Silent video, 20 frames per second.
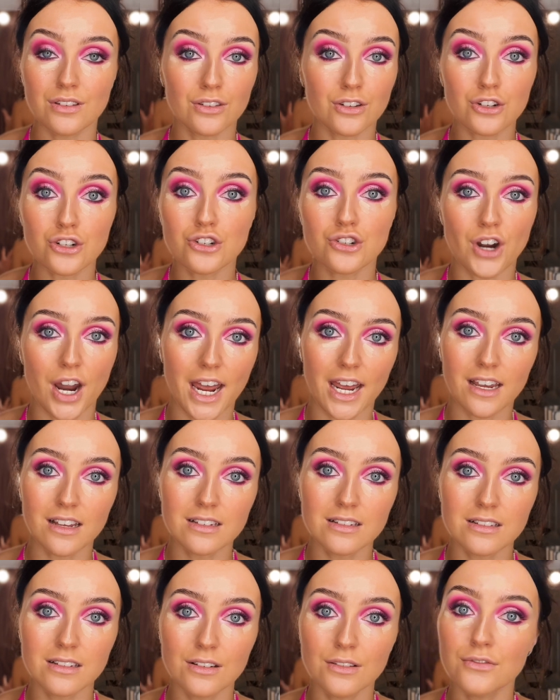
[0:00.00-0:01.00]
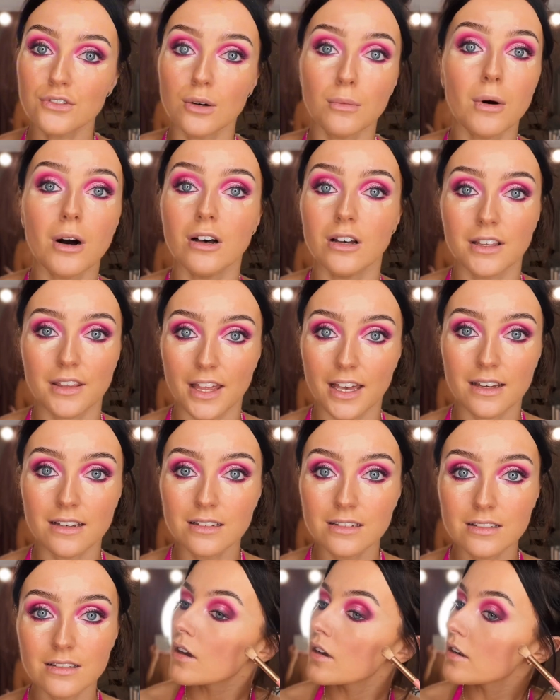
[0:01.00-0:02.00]
the stress from all of
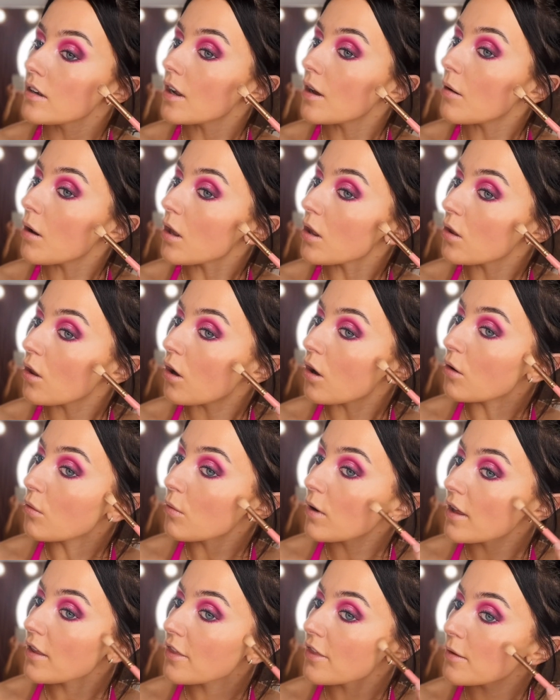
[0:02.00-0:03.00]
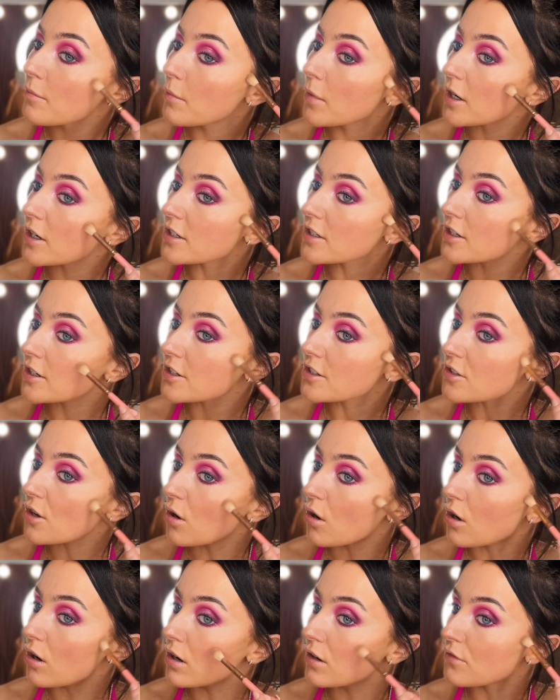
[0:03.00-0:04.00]
this. Now, along with the murders
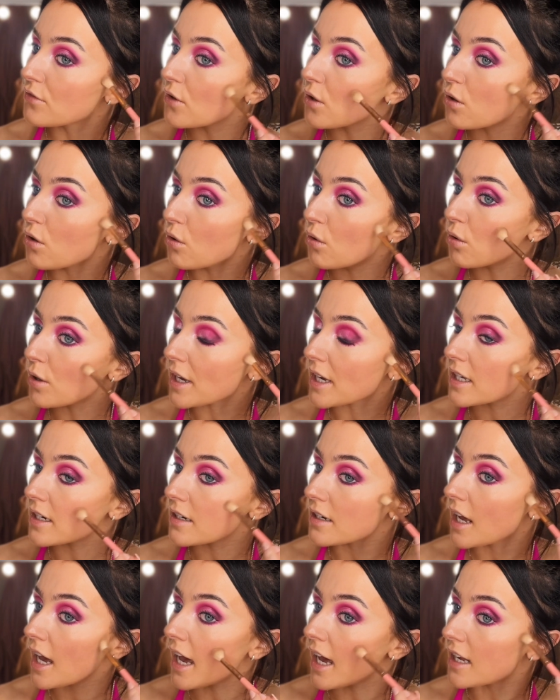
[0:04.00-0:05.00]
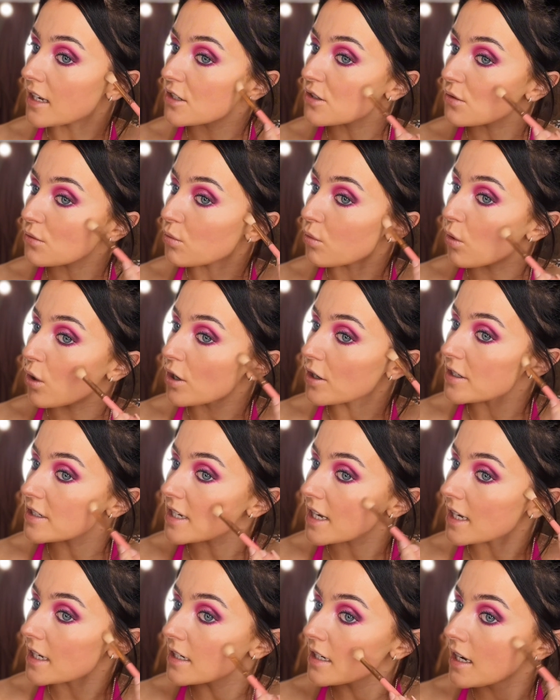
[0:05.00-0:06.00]
of Hogan and
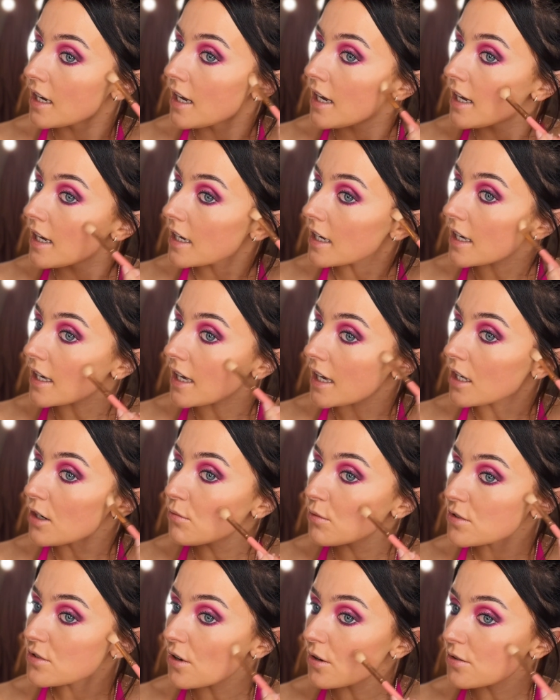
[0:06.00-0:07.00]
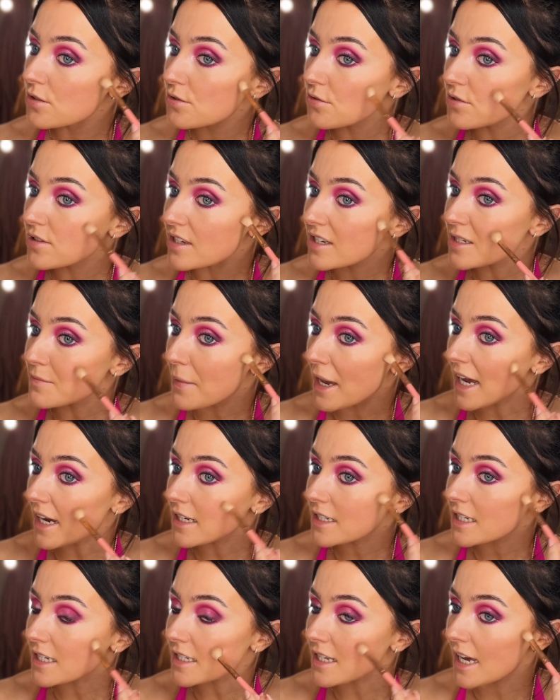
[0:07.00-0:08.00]
Worden, Gein was also
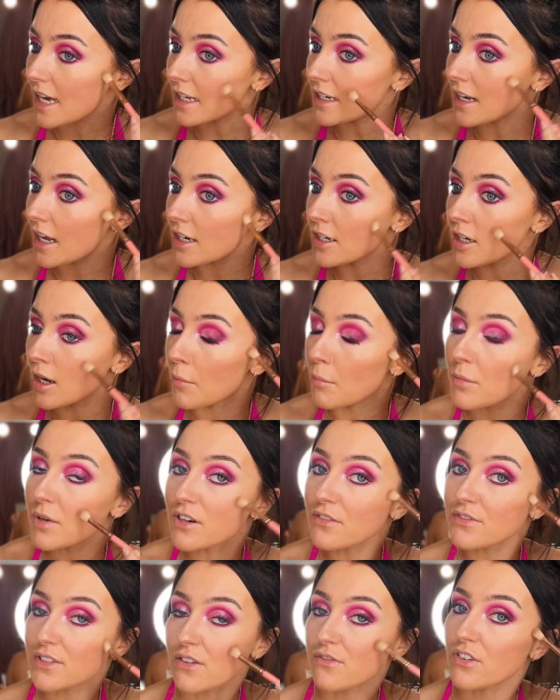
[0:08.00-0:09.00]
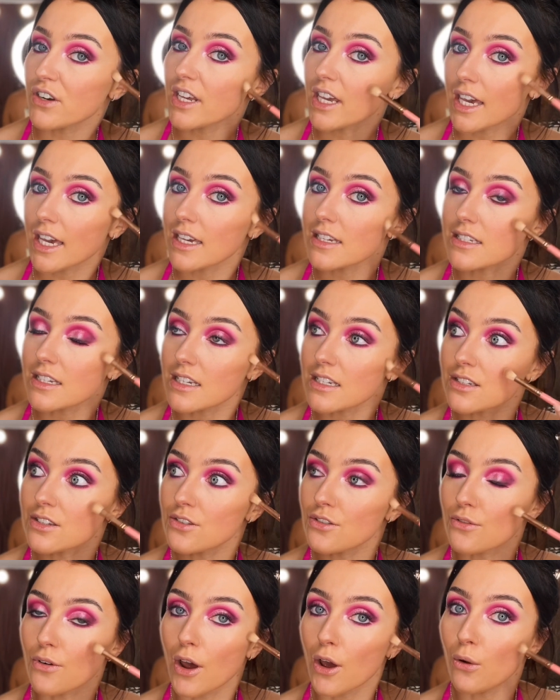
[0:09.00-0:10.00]
suspected in a number of different cases
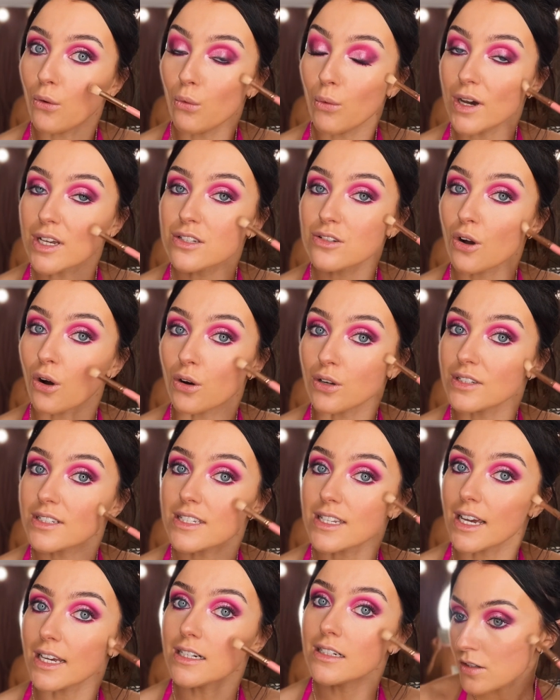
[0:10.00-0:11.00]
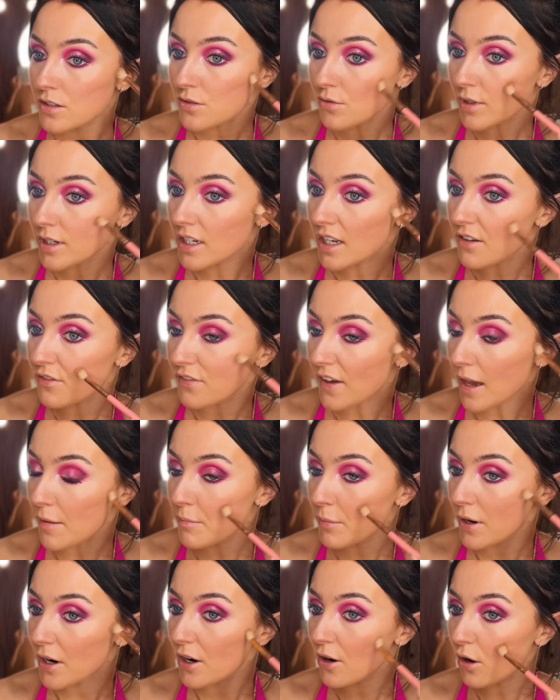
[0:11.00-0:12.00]
throughout Wisconsin. So in
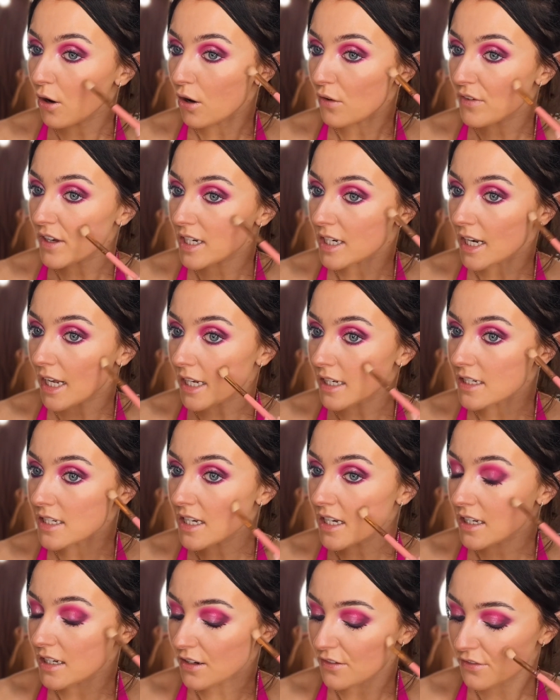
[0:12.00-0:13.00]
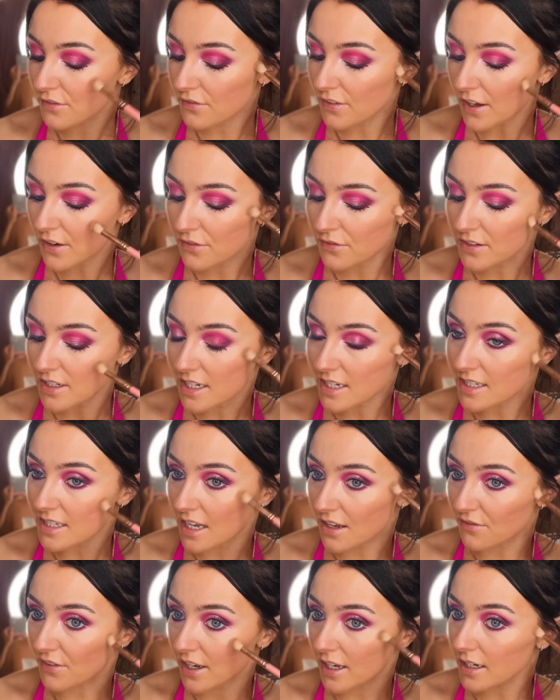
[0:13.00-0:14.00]
November of
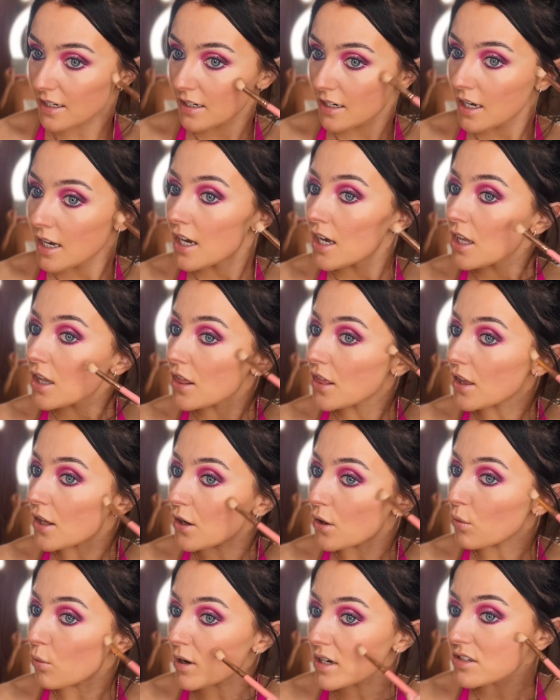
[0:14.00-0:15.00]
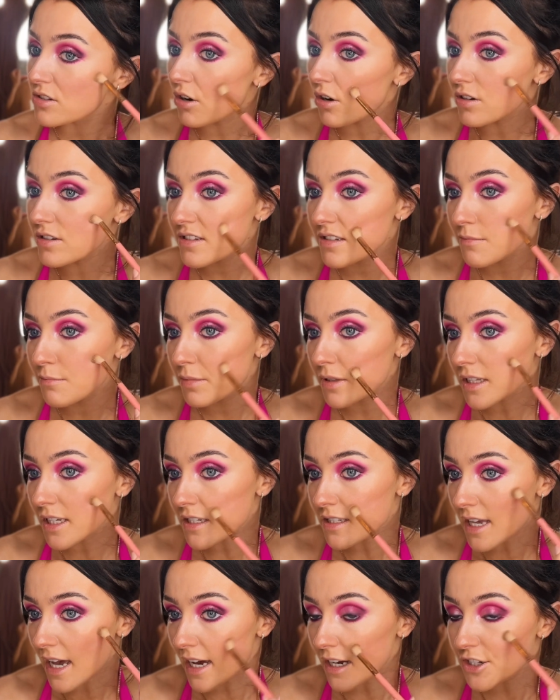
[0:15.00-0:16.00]
1957, the Wisconsin
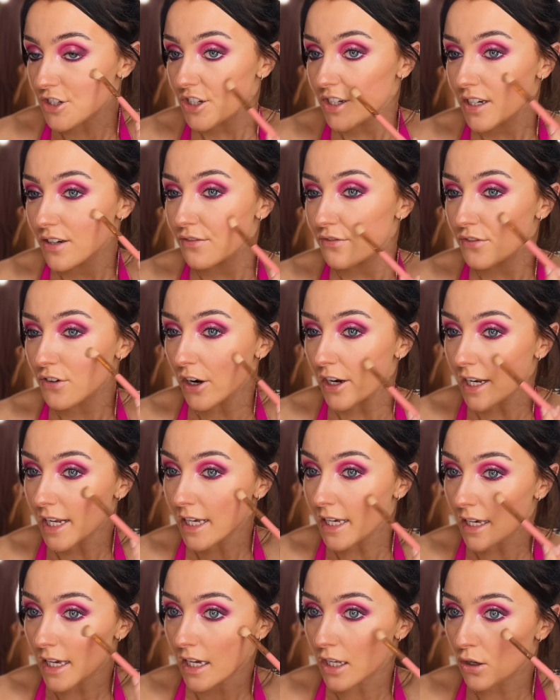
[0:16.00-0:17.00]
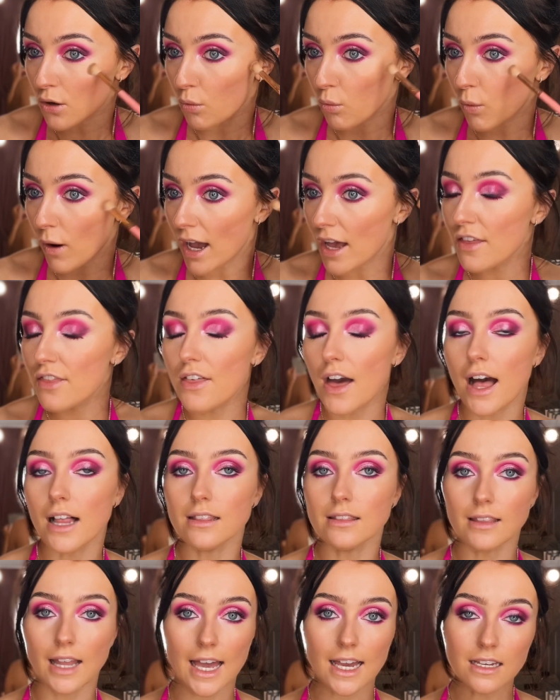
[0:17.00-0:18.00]
police actually confronted Gein with a
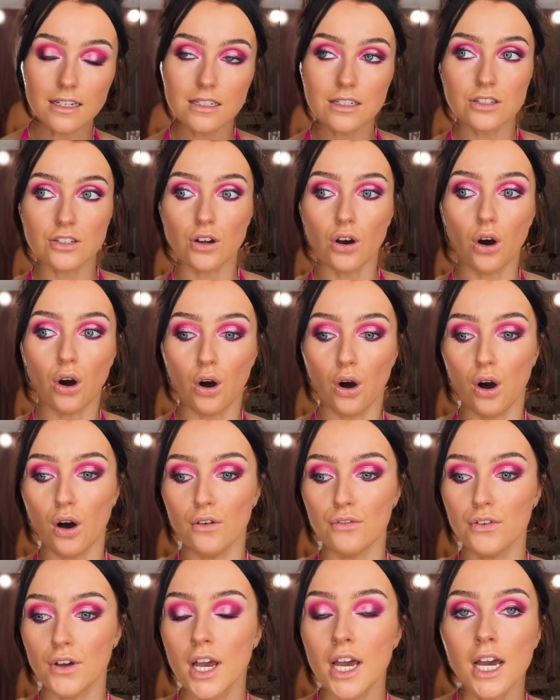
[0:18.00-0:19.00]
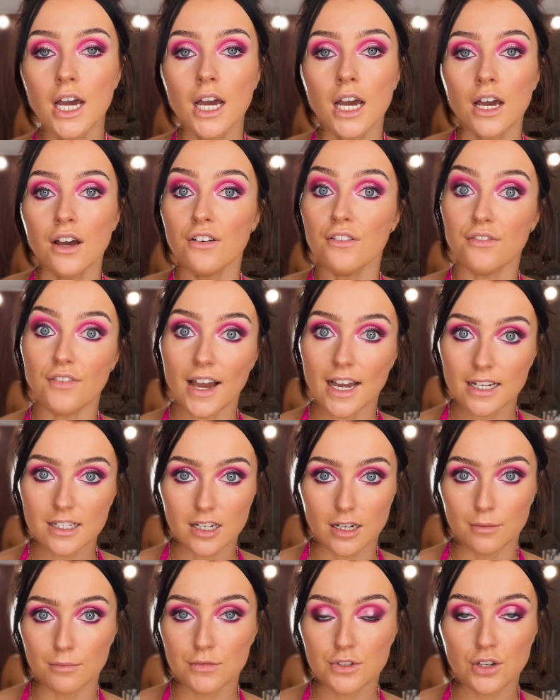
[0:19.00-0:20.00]
list of
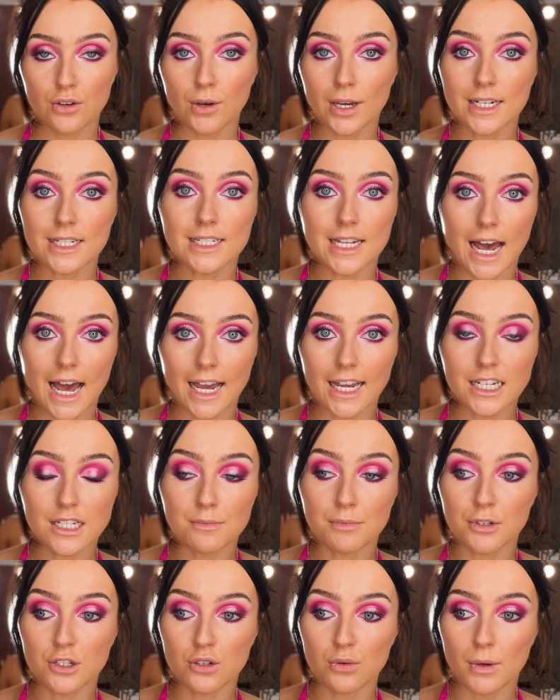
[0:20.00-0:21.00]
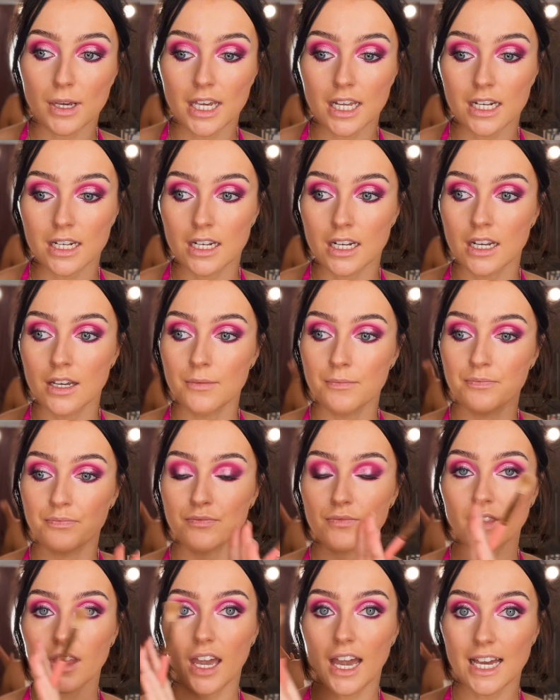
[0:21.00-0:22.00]
victims who had died between
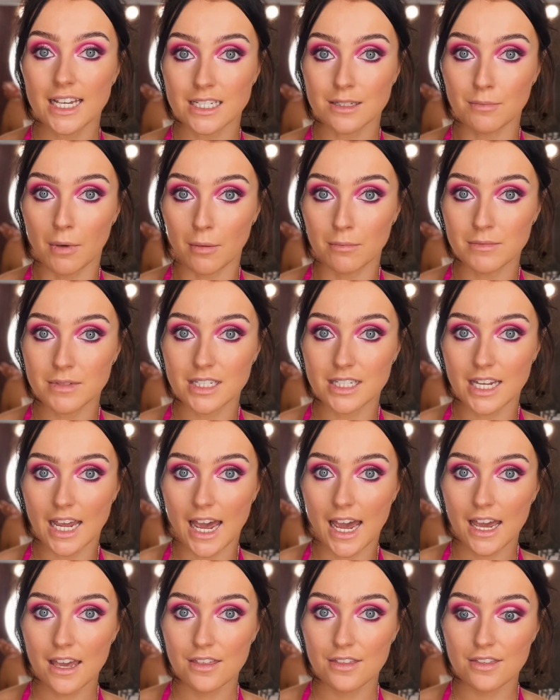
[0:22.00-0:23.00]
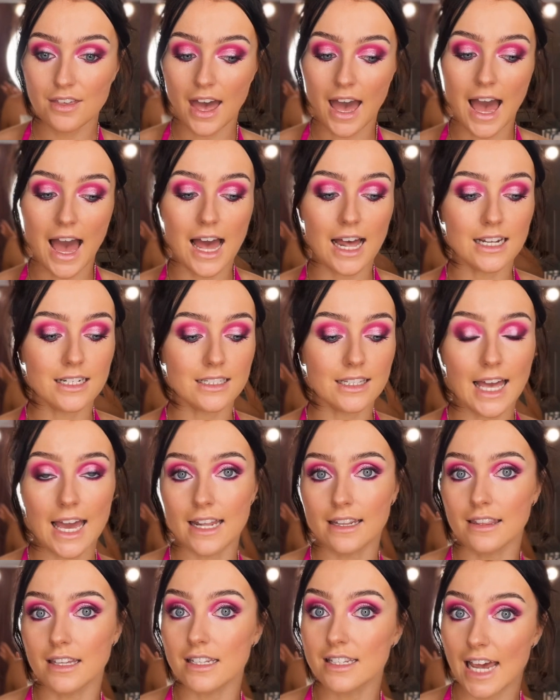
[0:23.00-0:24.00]
his mum's death and
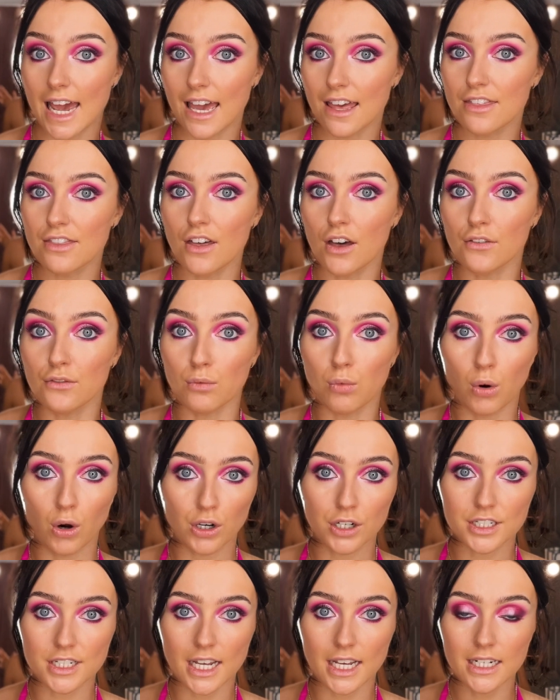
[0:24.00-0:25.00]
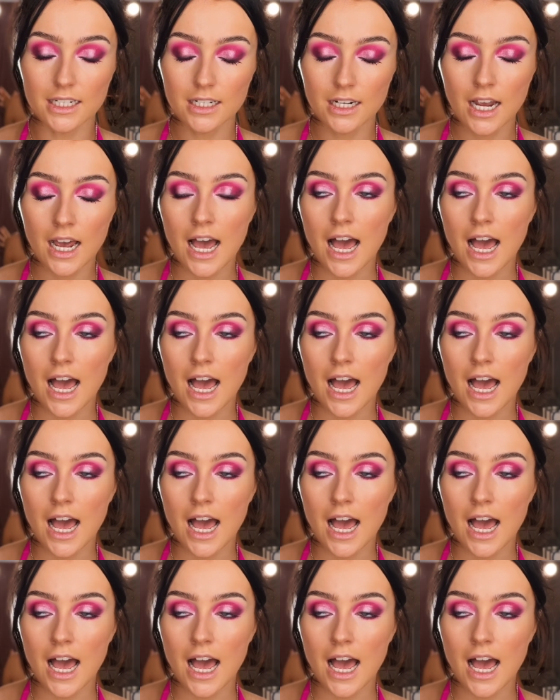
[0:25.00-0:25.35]
then the death of Worden